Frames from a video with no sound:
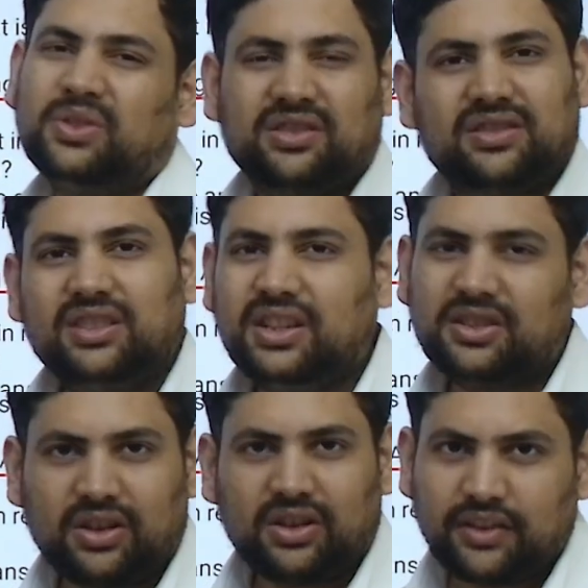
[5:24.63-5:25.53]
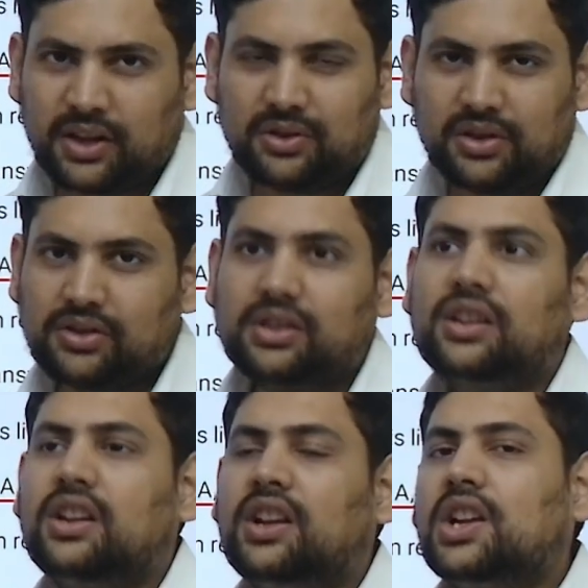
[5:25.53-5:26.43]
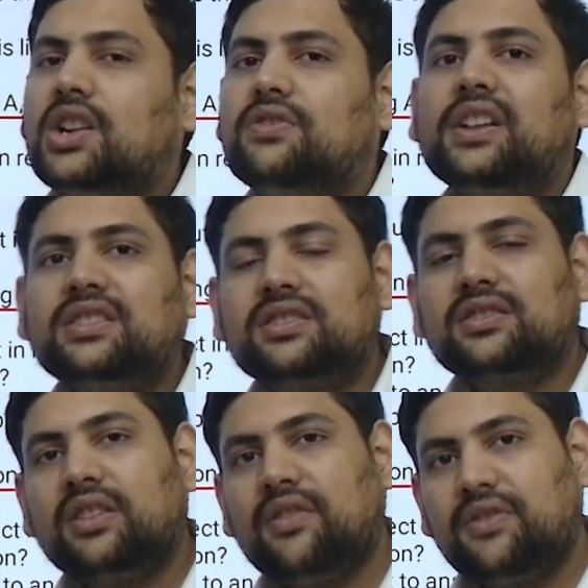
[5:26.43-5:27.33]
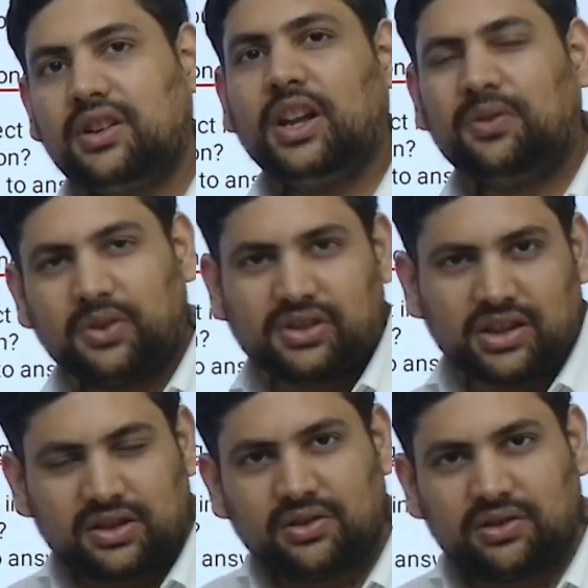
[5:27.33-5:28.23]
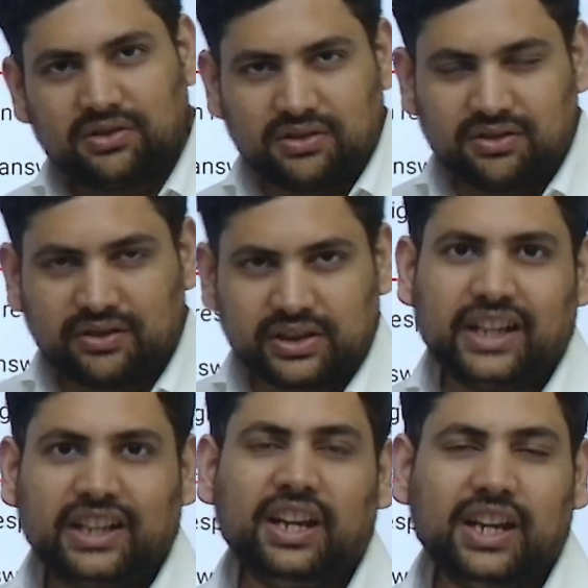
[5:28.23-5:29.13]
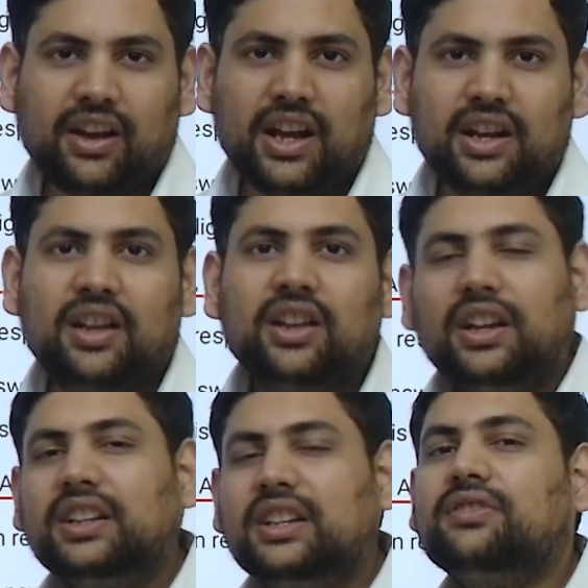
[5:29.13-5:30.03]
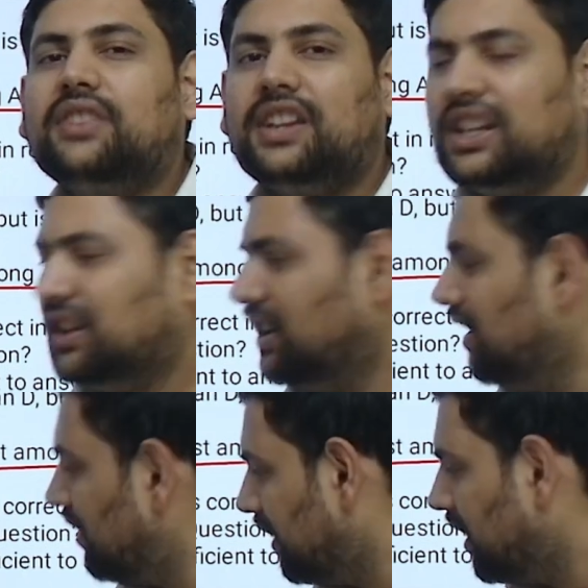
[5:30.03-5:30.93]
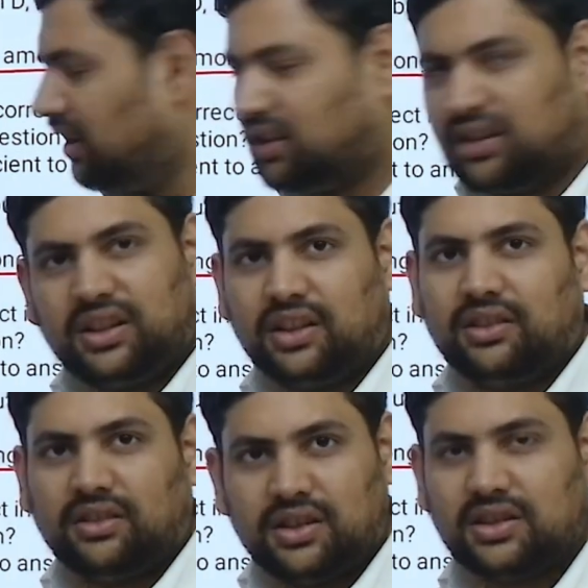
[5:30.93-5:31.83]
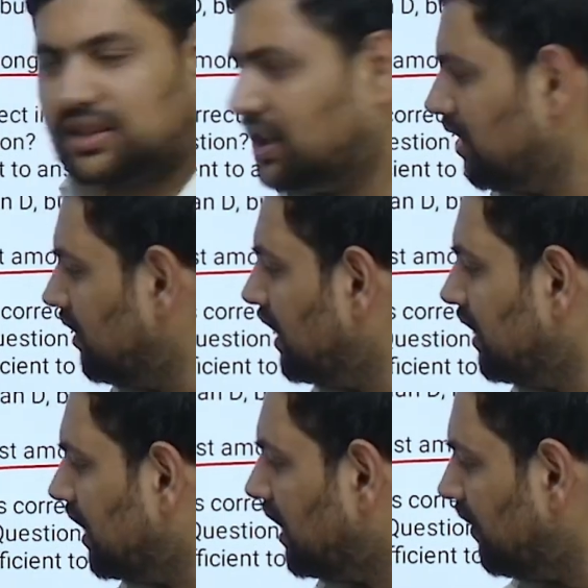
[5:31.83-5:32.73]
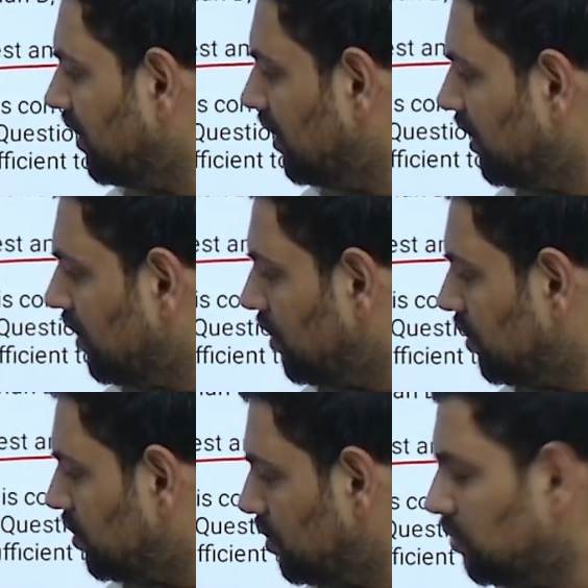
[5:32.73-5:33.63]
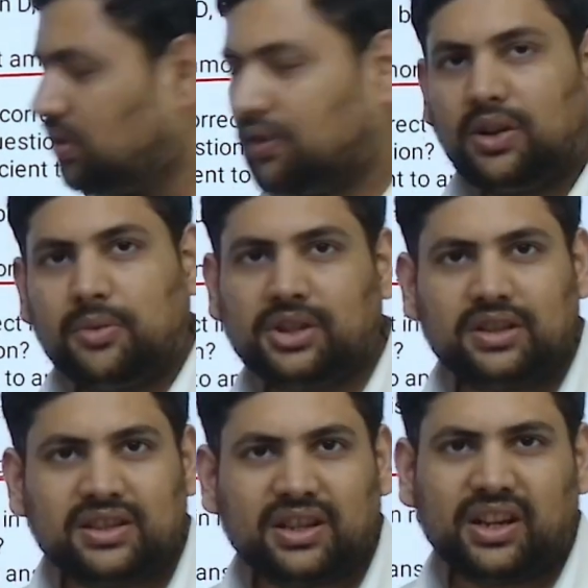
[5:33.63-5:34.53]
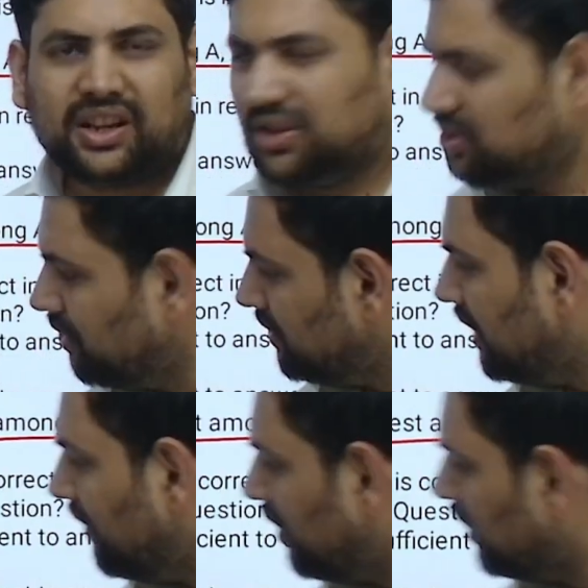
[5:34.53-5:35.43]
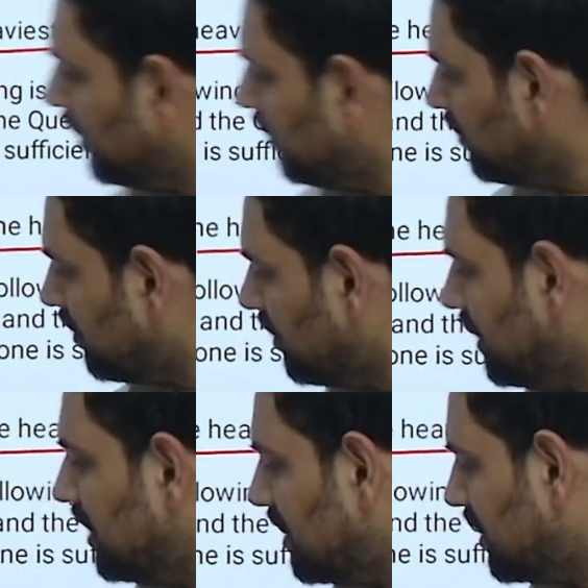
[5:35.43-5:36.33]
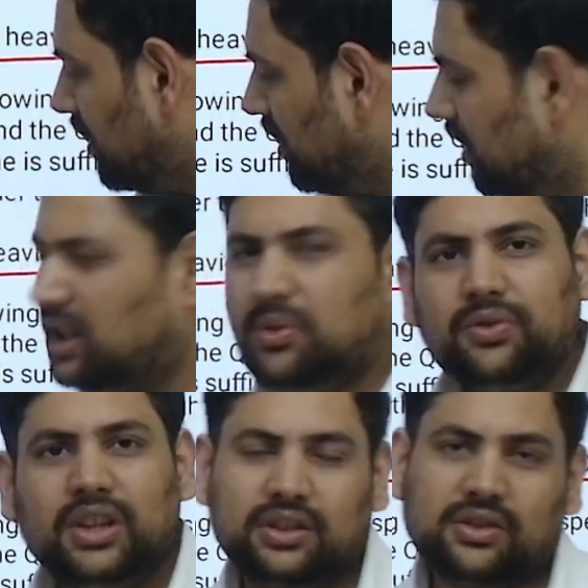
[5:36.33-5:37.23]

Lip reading: it's not a very good question. Once the wording of questions go slightly haywire, it is very rare that they did in this year that they gave two of the options as correct. Usually what they do, they just remove that question,